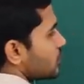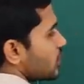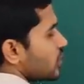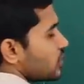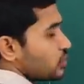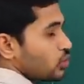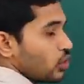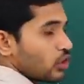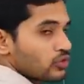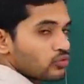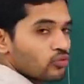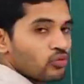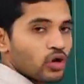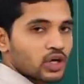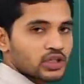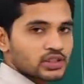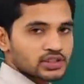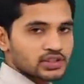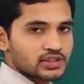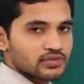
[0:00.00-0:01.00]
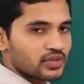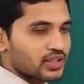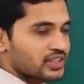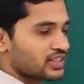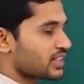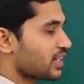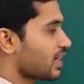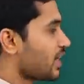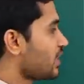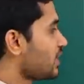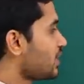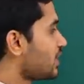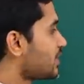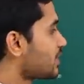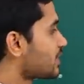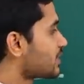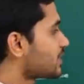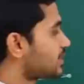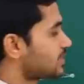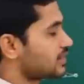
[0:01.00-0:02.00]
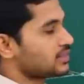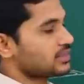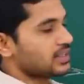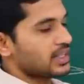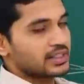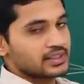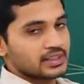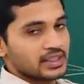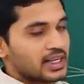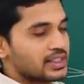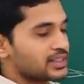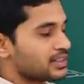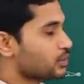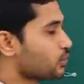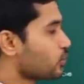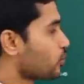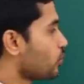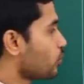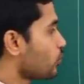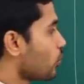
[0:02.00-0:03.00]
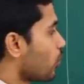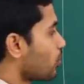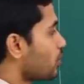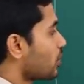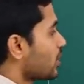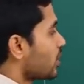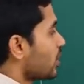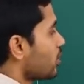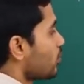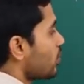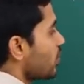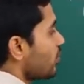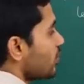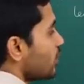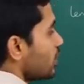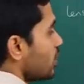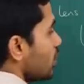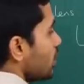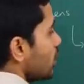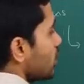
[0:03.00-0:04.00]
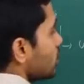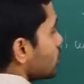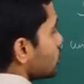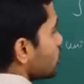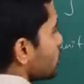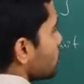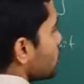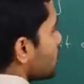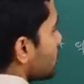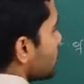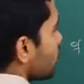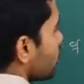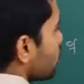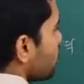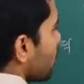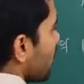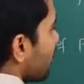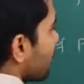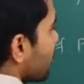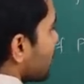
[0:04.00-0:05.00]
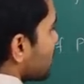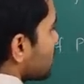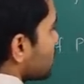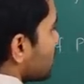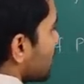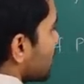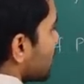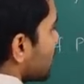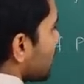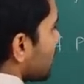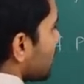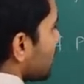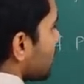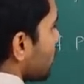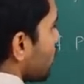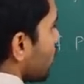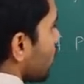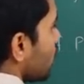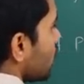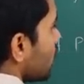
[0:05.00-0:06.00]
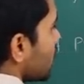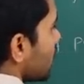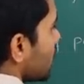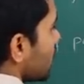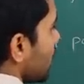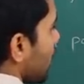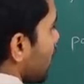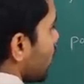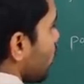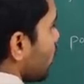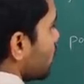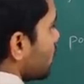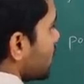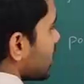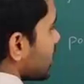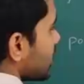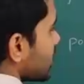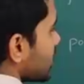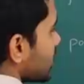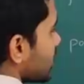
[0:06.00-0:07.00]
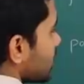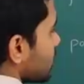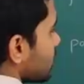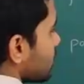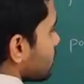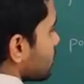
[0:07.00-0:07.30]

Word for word: is not watts once again it is as I told you optical power. So, unit of power is basically called diopters